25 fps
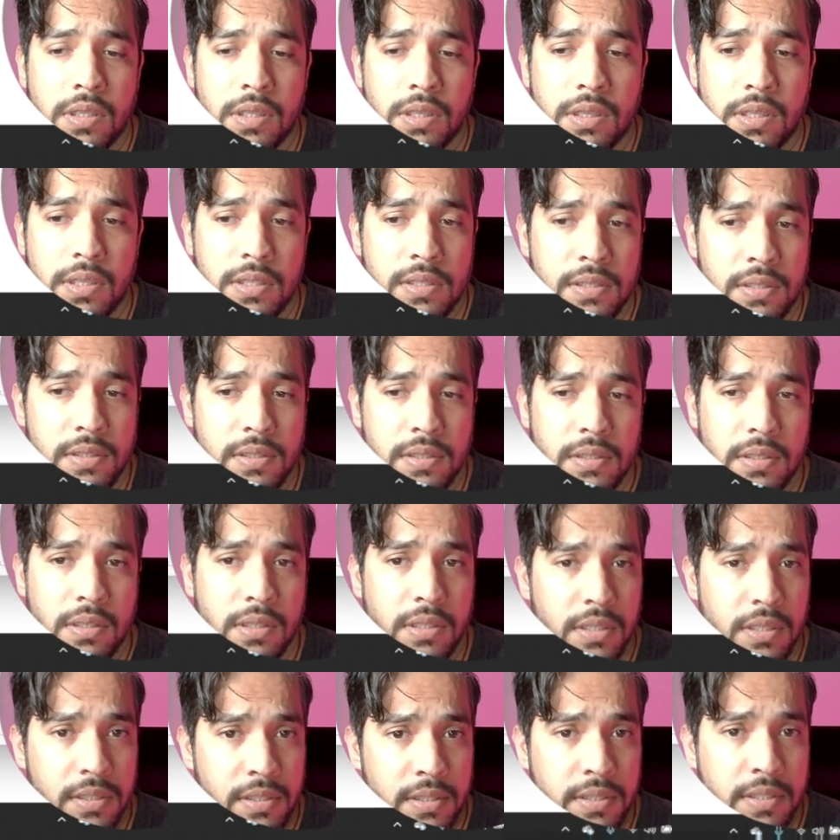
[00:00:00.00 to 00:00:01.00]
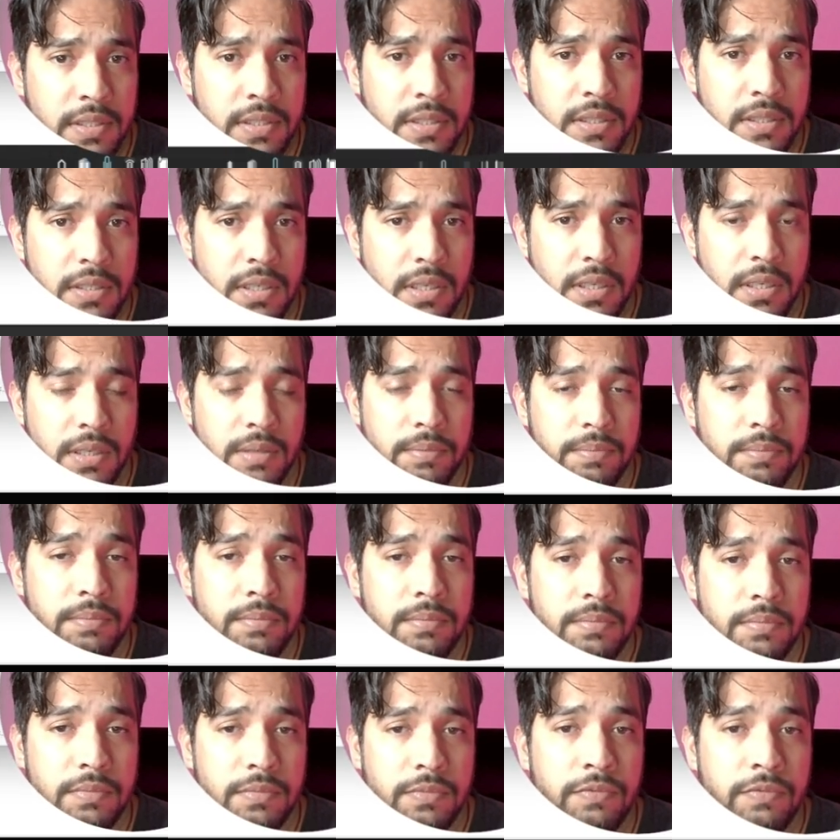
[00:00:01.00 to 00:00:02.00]
This
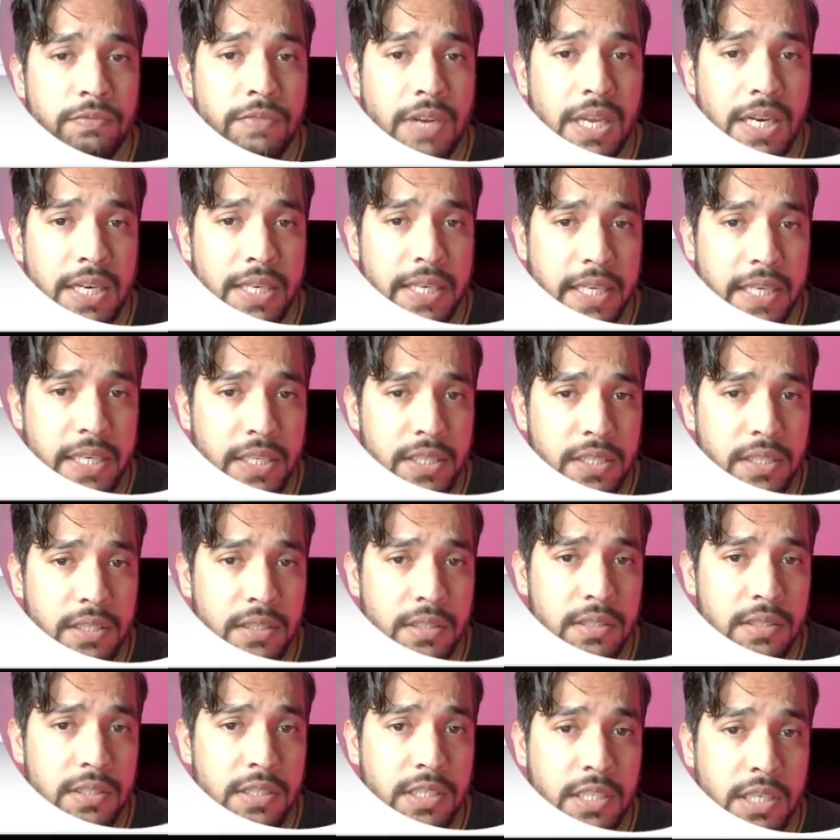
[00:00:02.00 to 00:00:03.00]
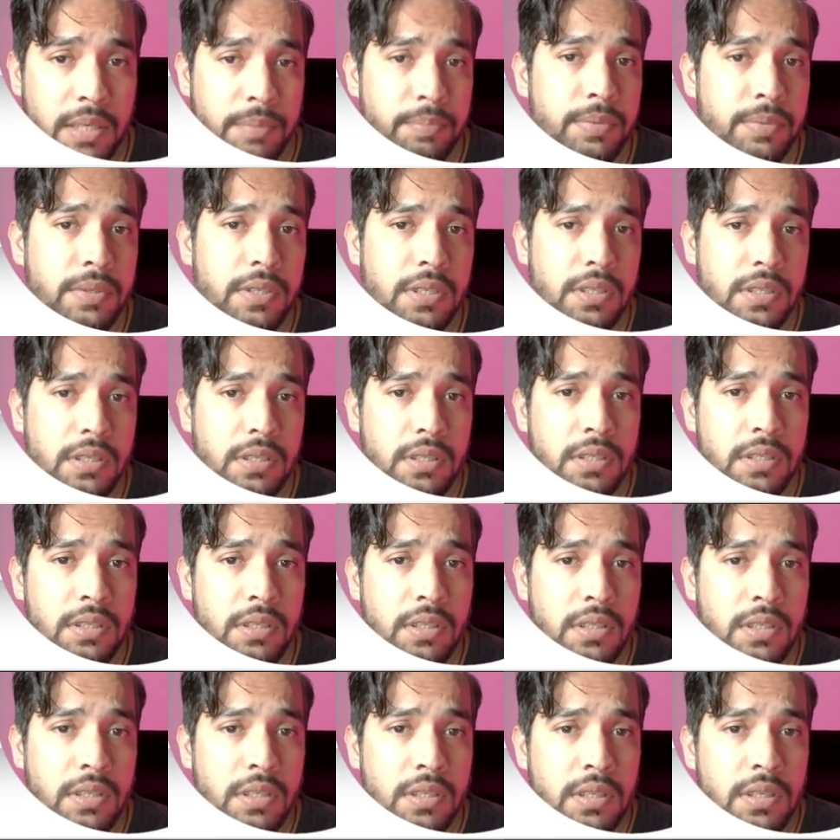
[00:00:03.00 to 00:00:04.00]
validation script,
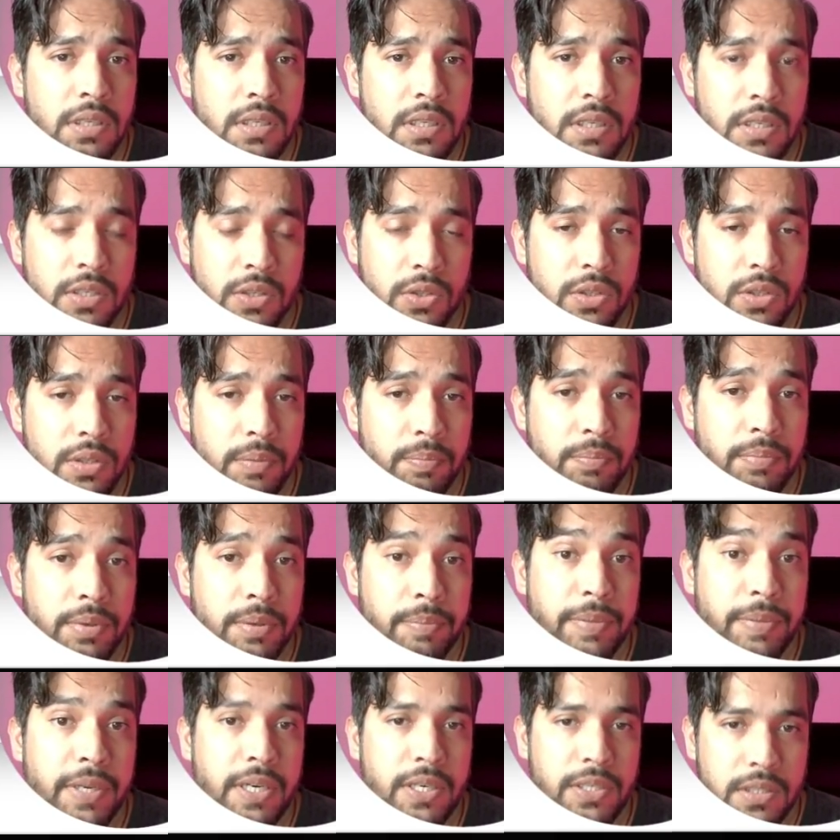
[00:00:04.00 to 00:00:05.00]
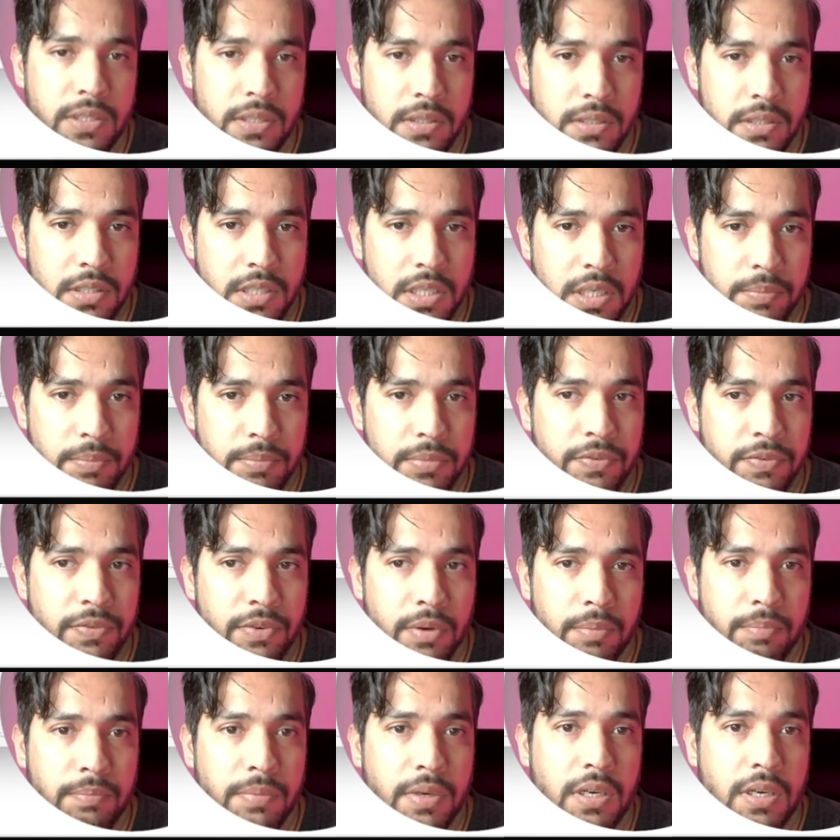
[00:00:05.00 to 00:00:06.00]
the preparation script
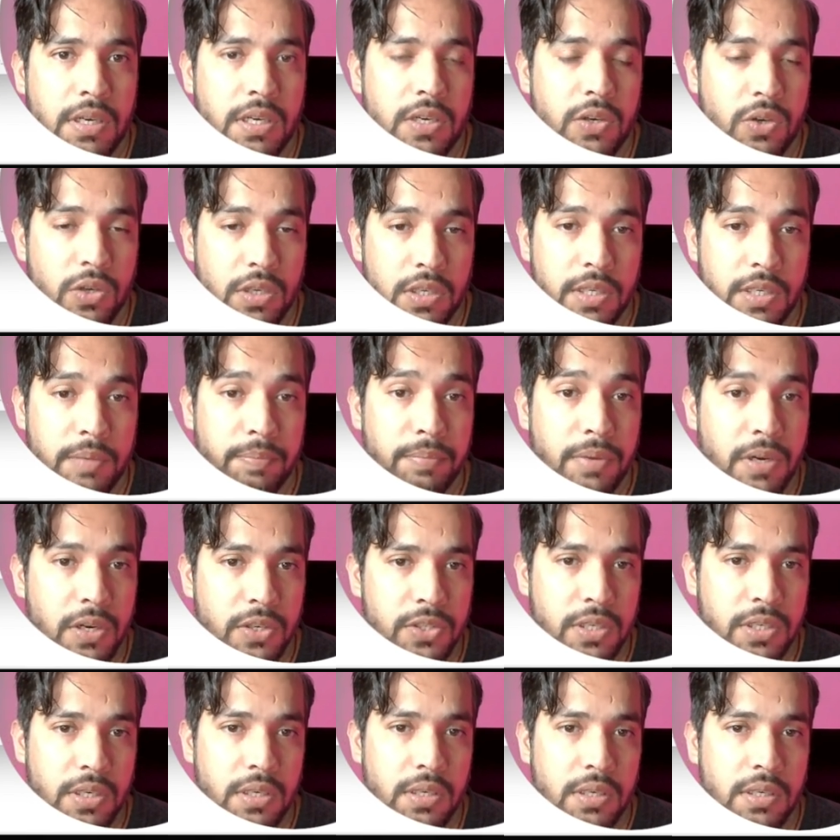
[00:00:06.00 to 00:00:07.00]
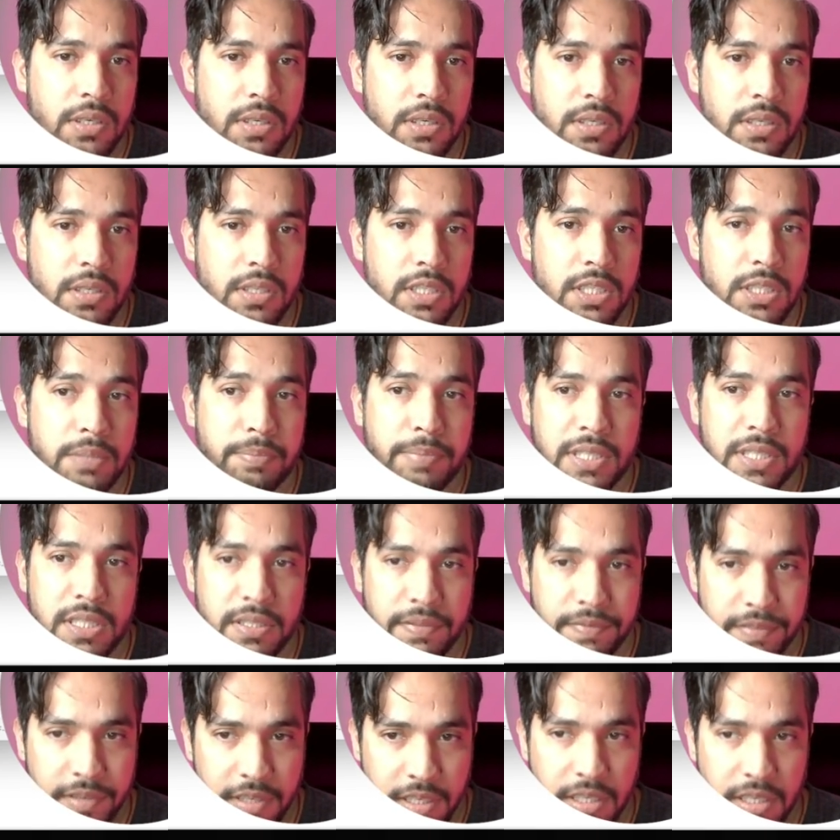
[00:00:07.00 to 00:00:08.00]
from in PowerShell is
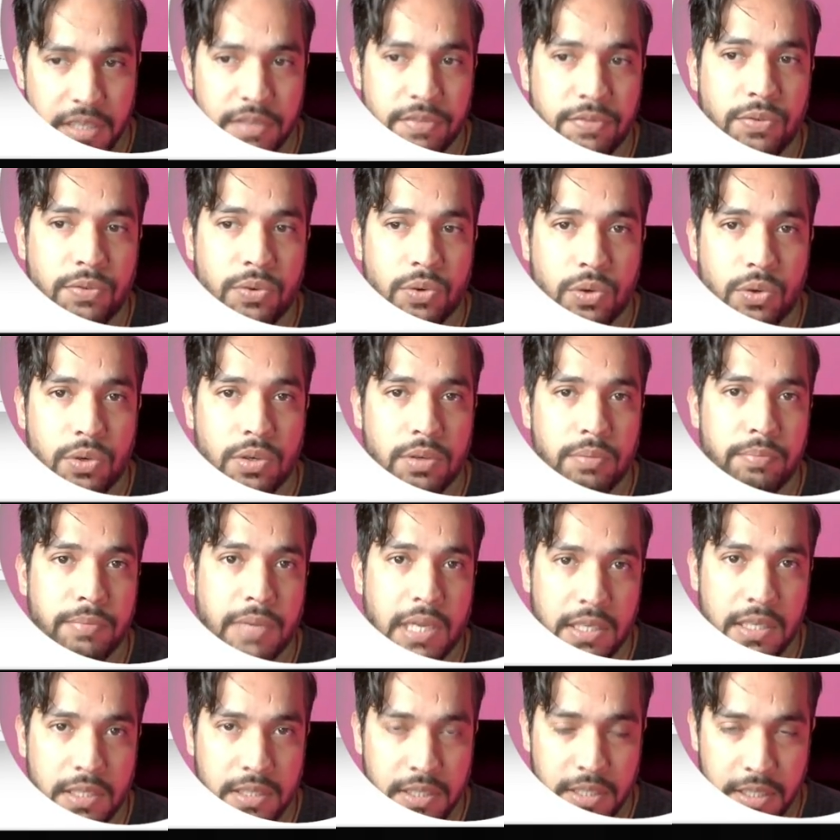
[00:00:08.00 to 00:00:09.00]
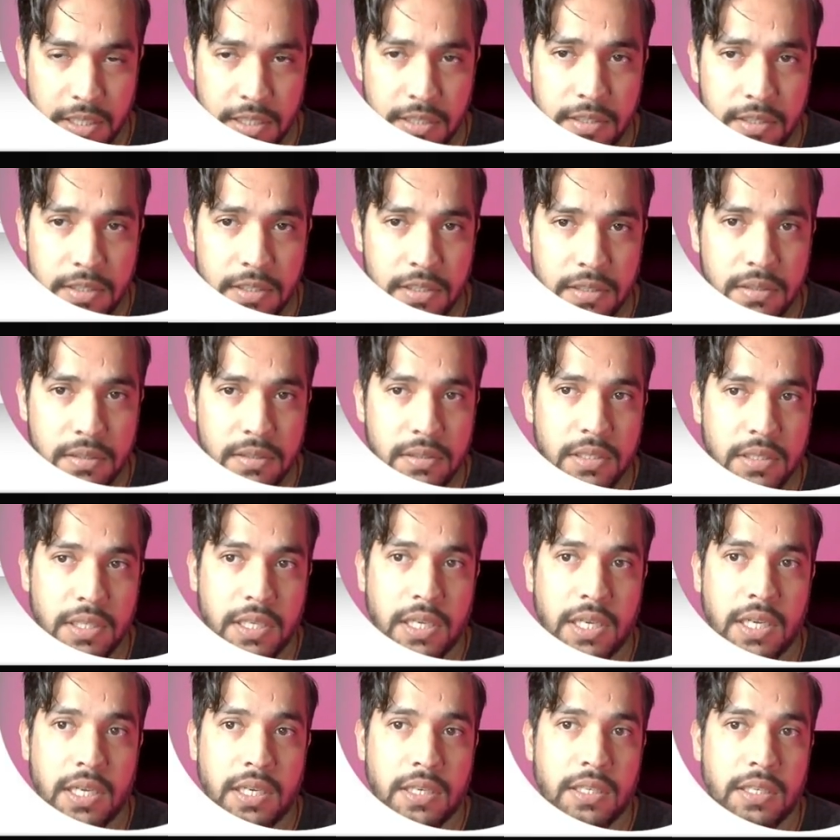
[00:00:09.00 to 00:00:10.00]
specifically for managed instance,
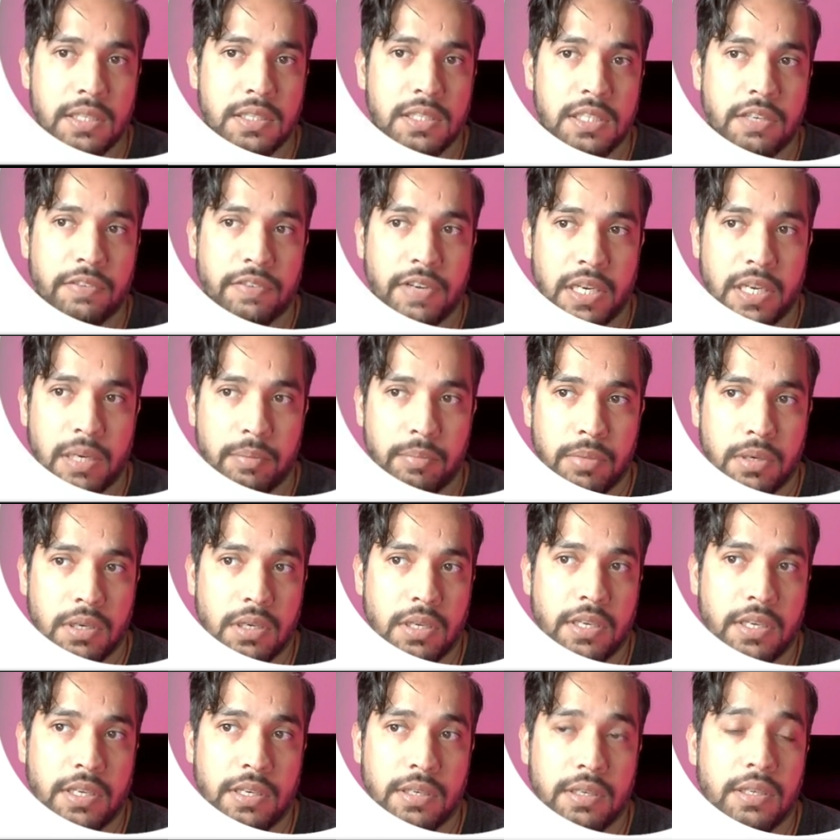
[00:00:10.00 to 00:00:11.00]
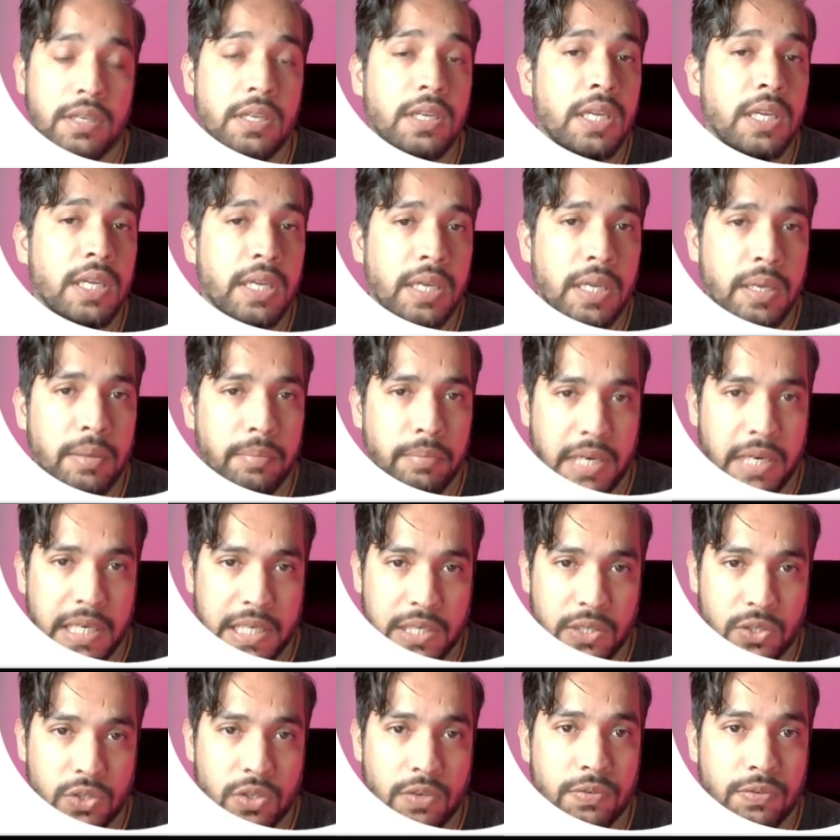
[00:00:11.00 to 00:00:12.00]
and it's available in
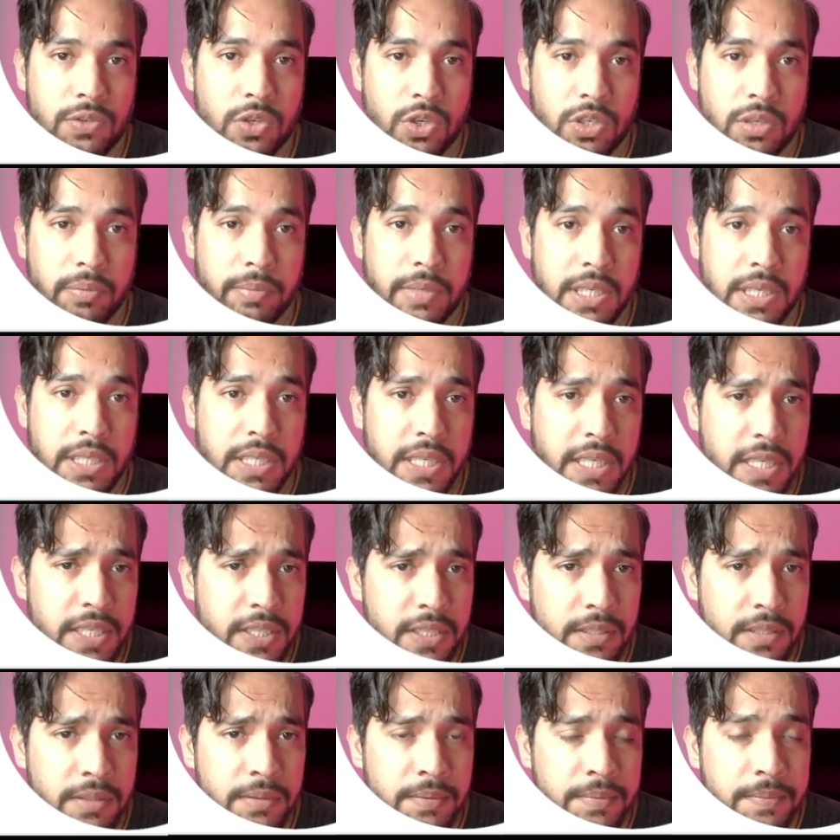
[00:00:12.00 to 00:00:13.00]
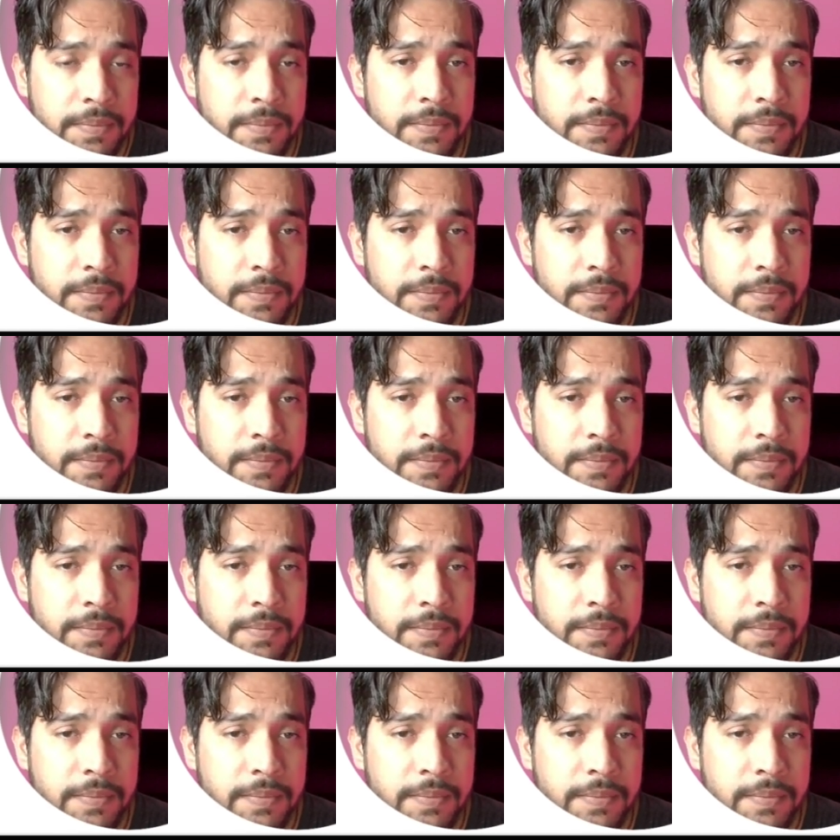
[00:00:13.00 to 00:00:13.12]
Microsoft documentation.